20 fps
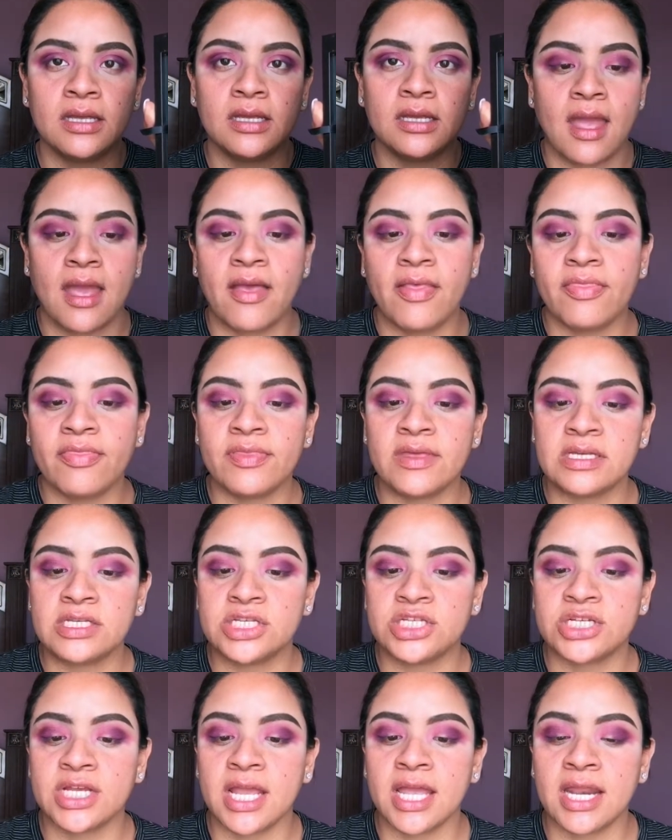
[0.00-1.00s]
and this
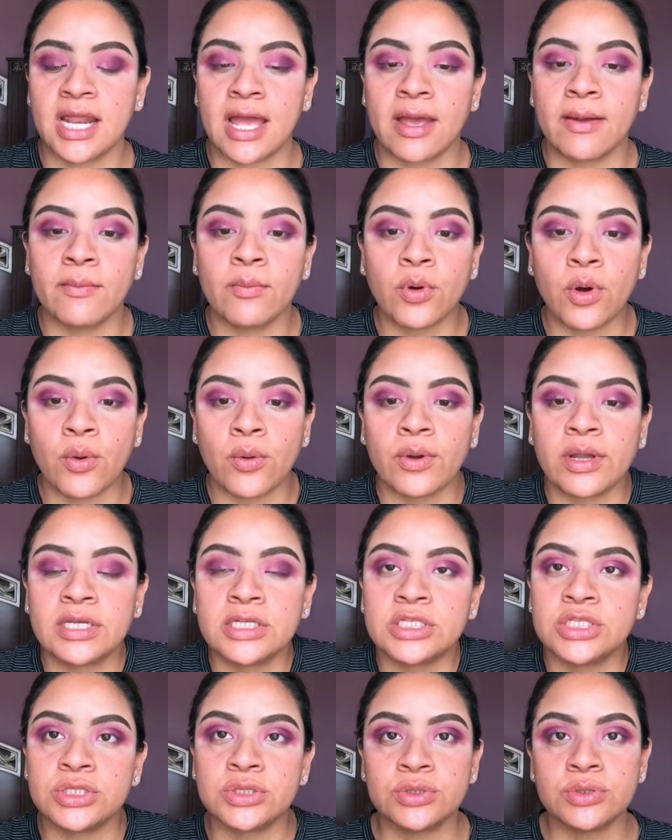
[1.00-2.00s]
shade I'm going
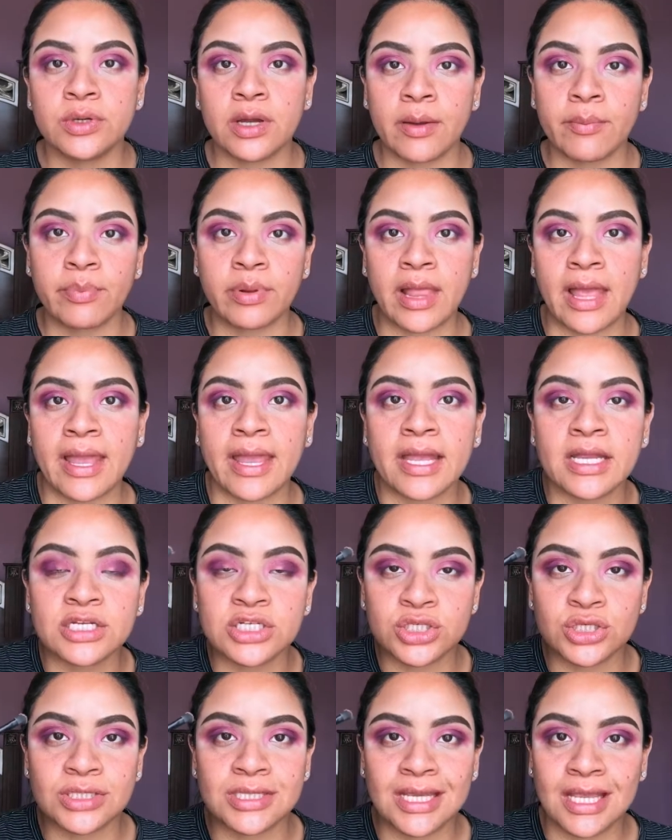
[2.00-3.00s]
to apply it
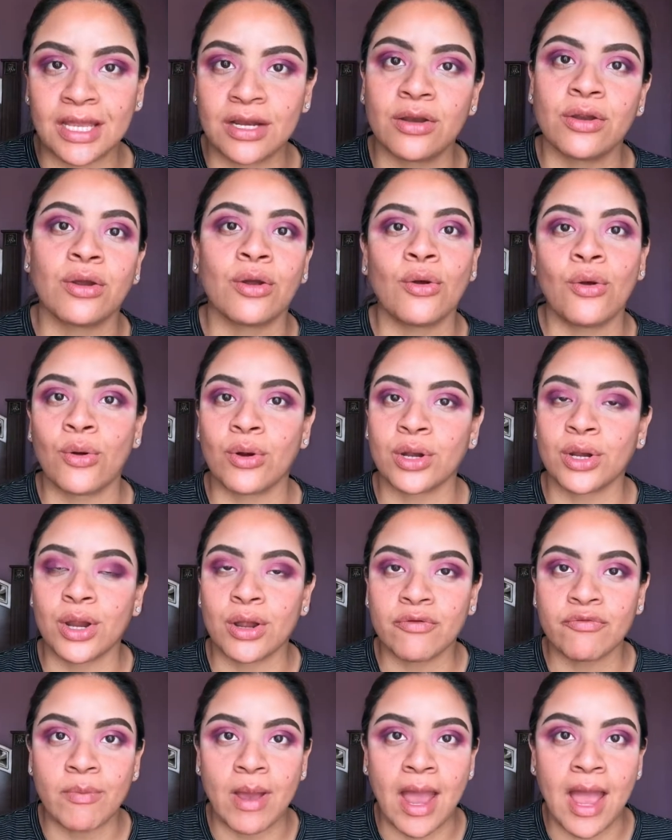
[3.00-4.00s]
to the inner corner
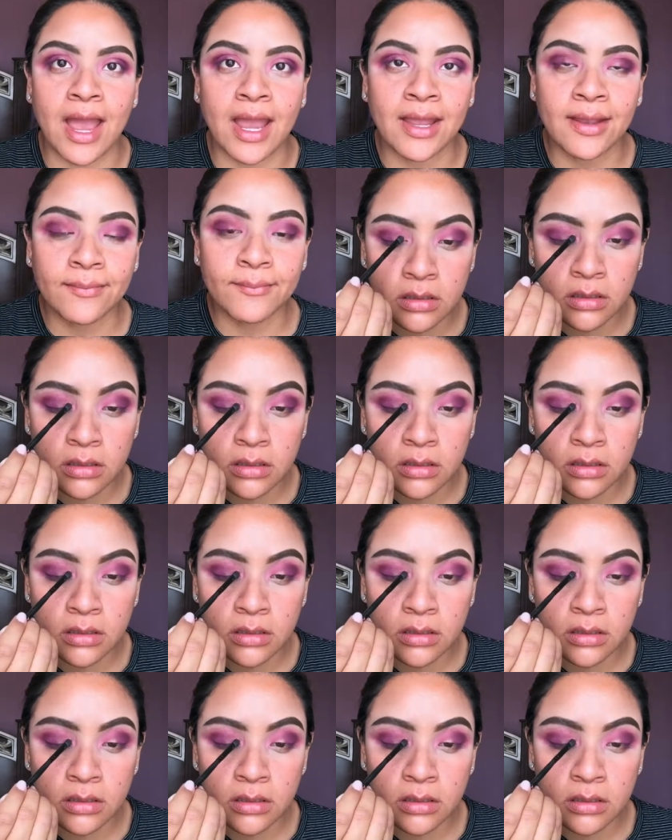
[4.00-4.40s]
of my eye.